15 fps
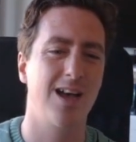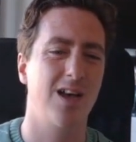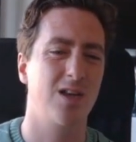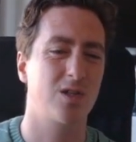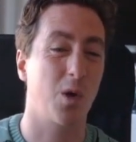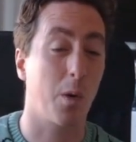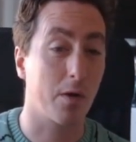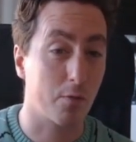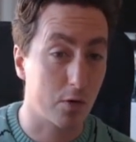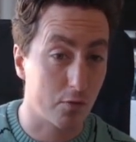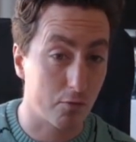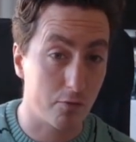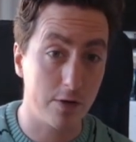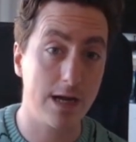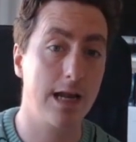So I would
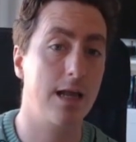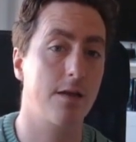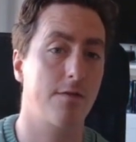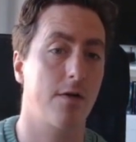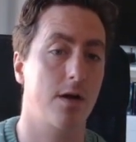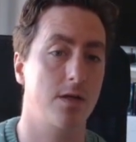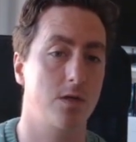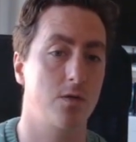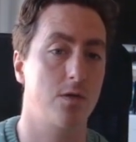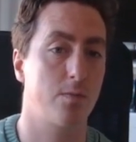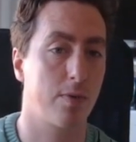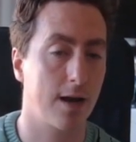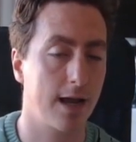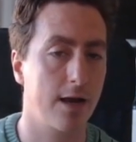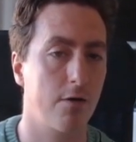really advise you to
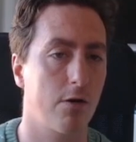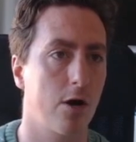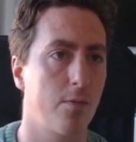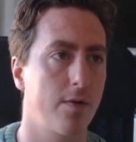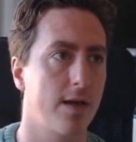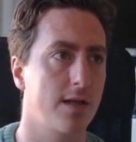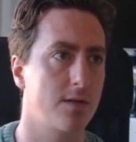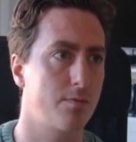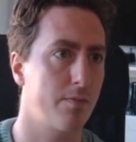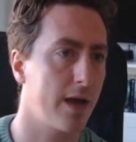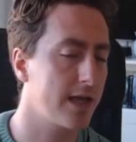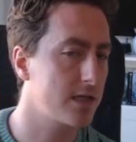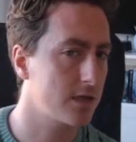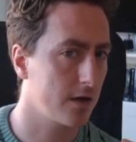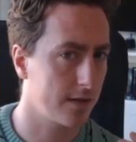play your openings
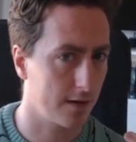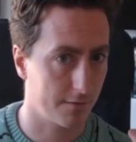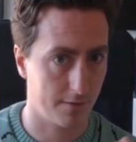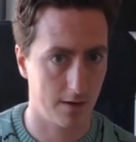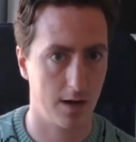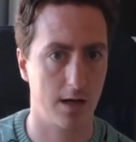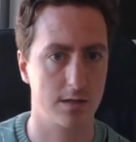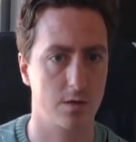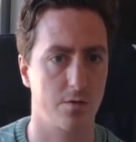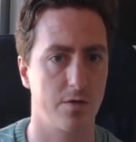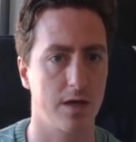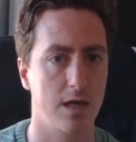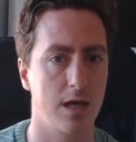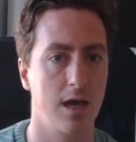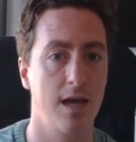based on their
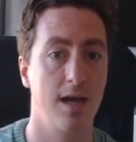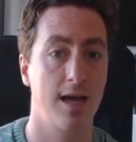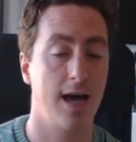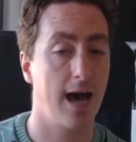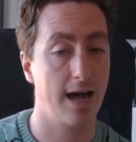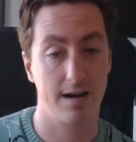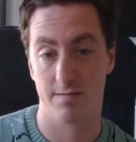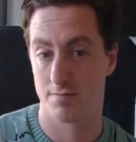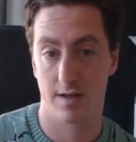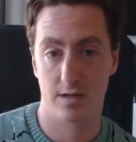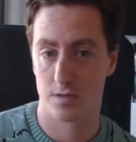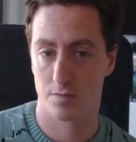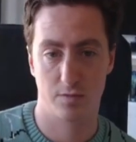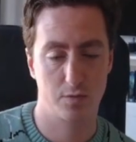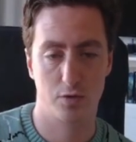philosophy, and
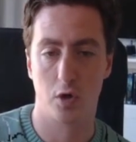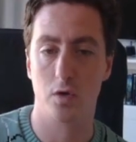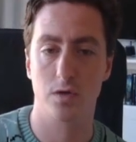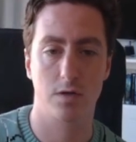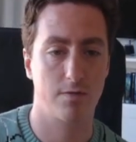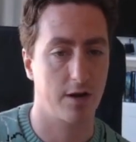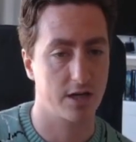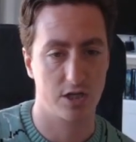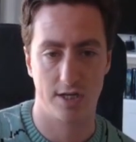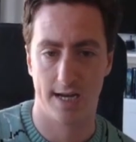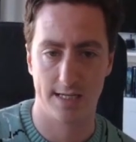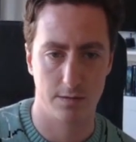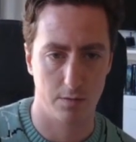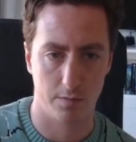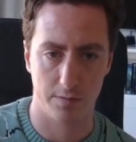there's tons of like
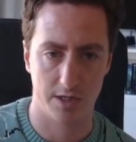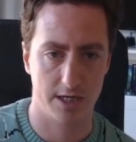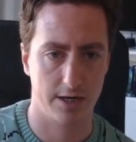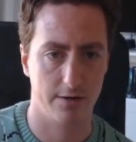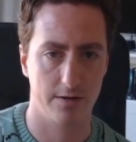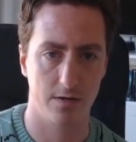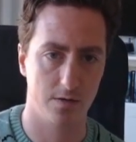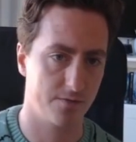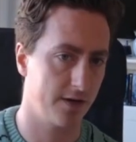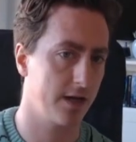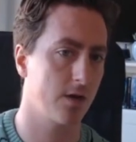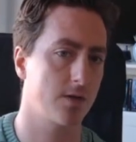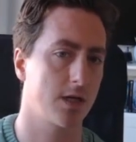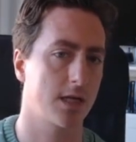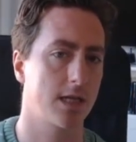chessable materials,
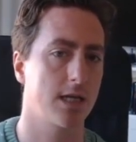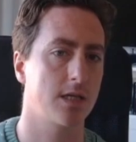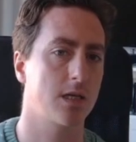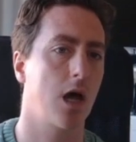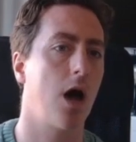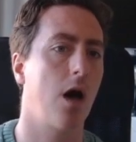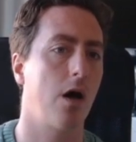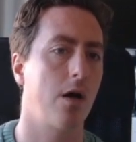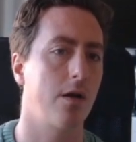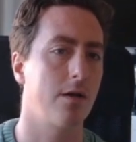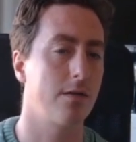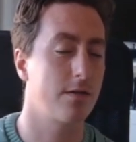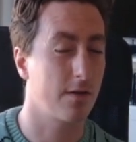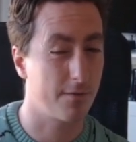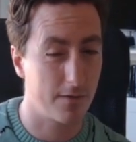videos like this on
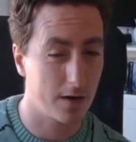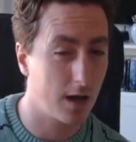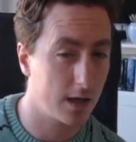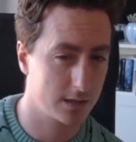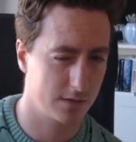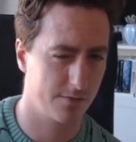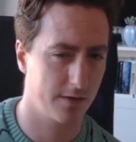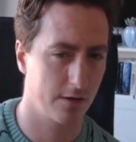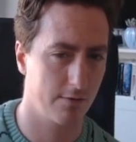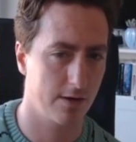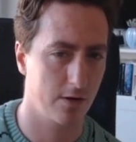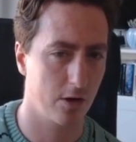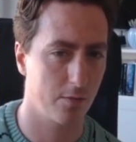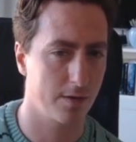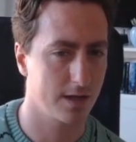the philosophy around
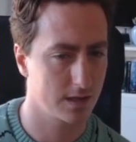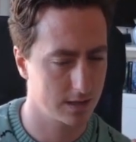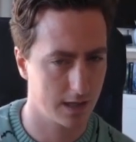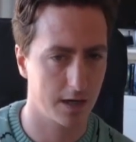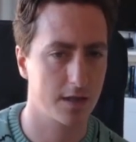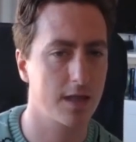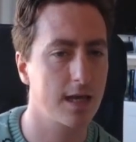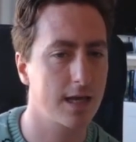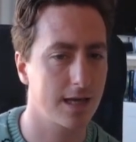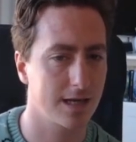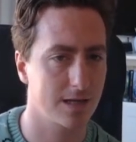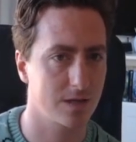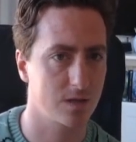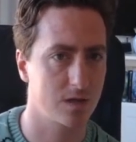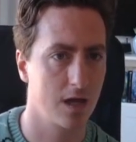openings that I think
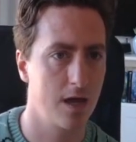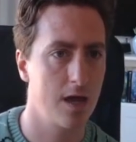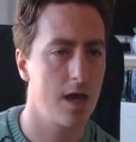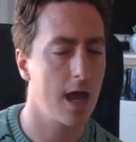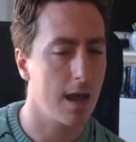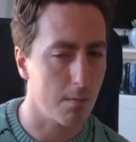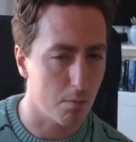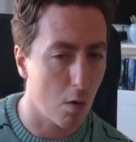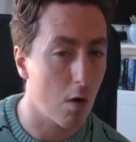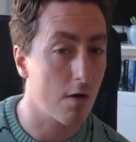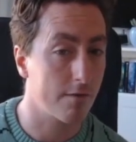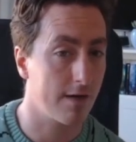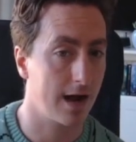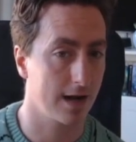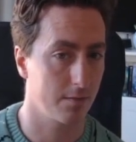is a more
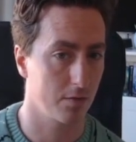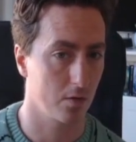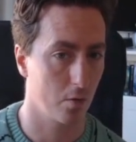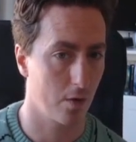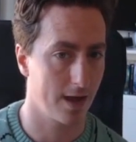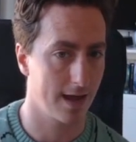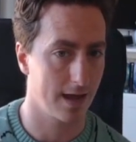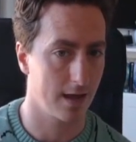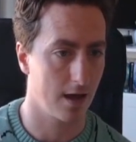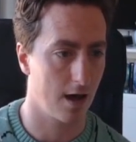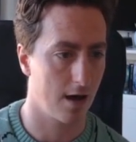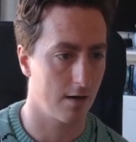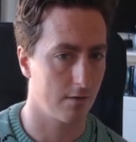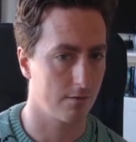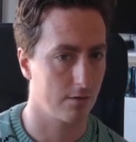valuable way
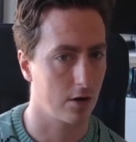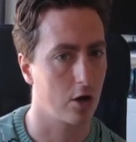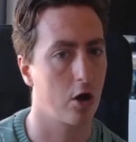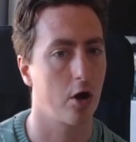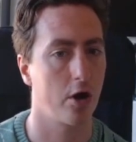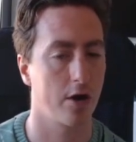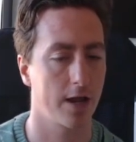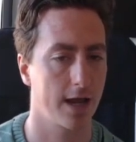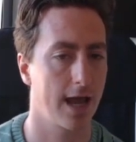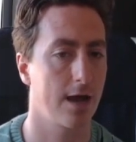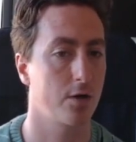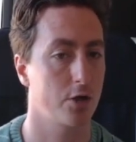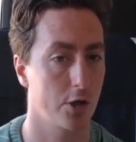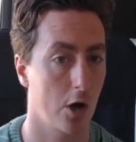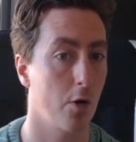of learning how
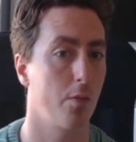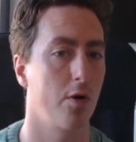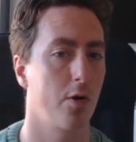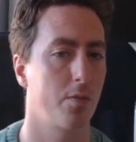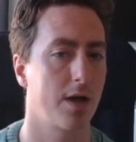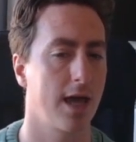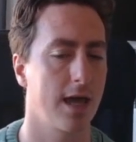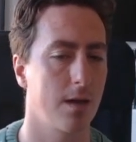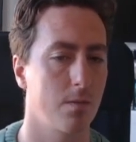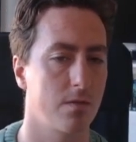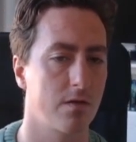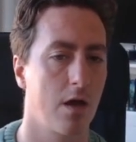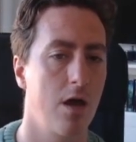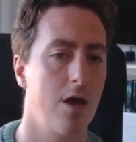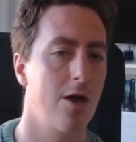to open up
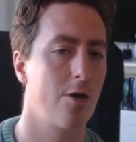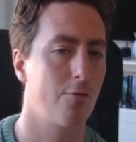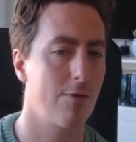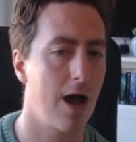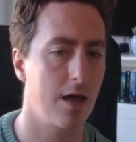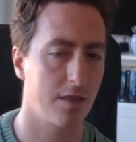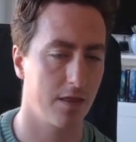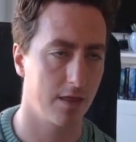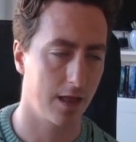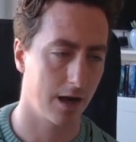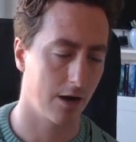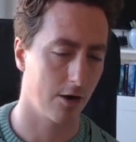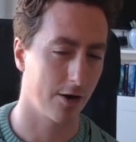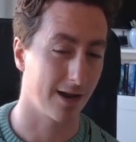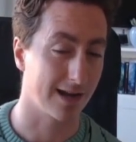games rather than
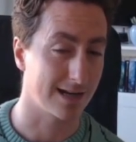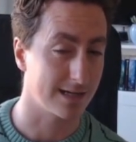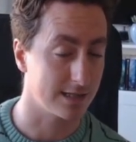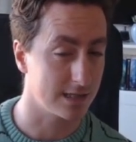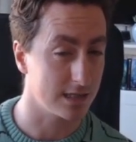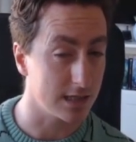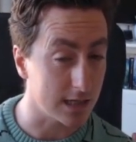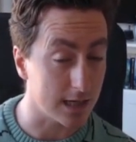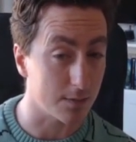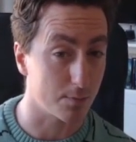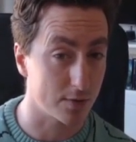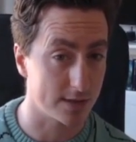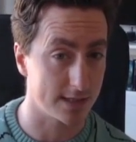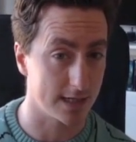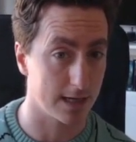learning
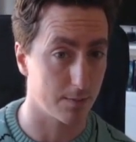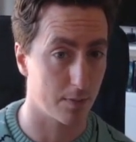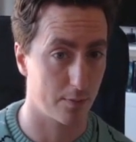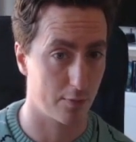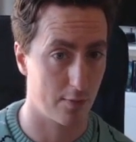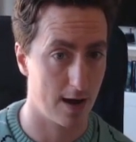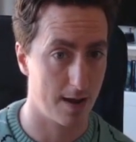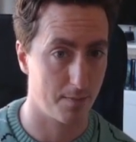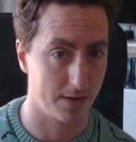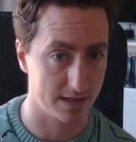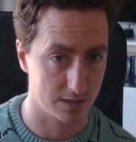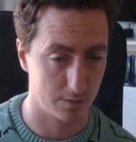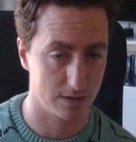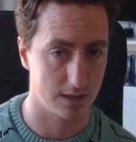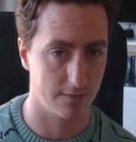deep prep and
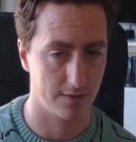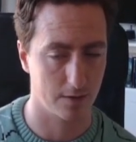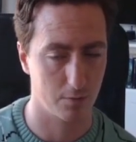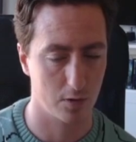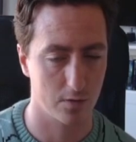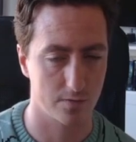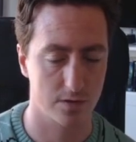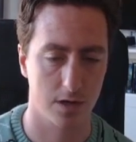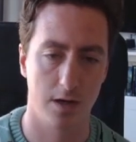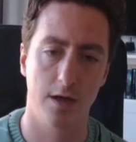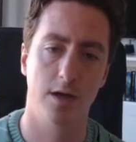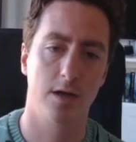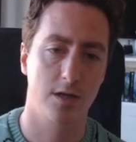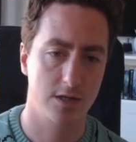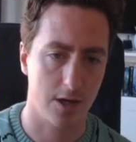specific moves.
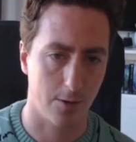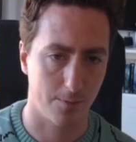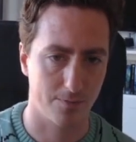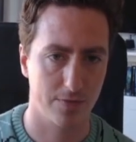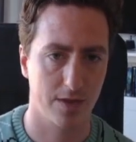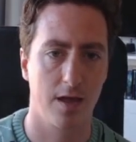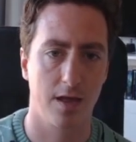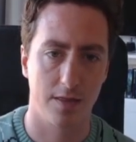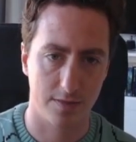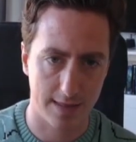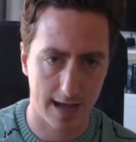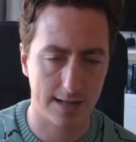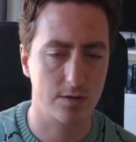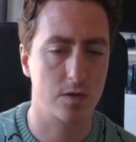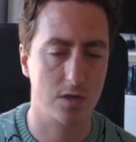So
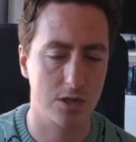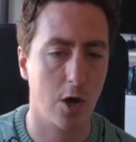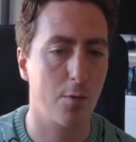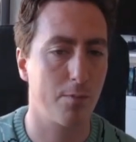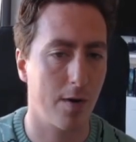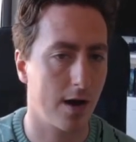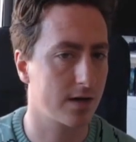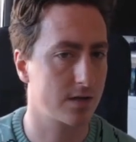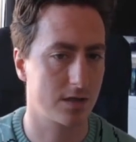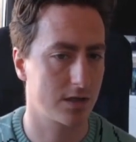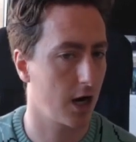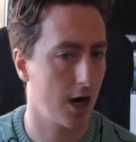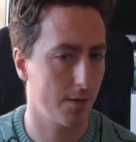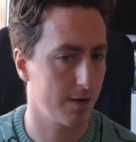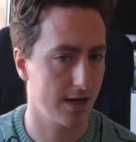that soapbox
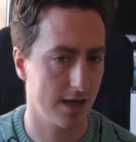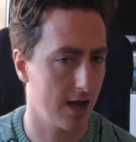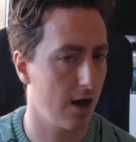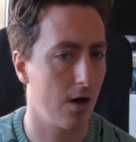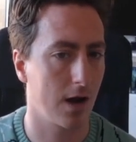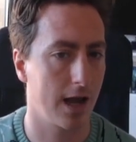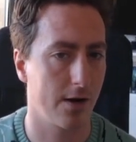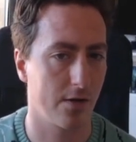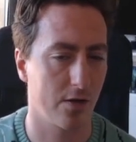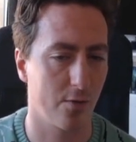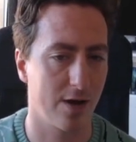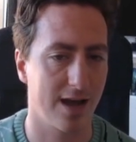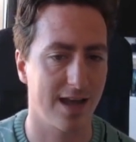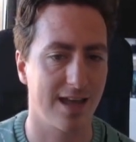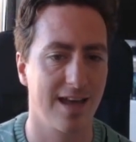derby all out of the
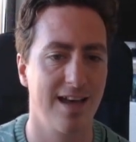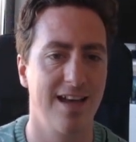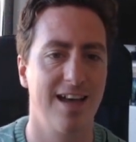way.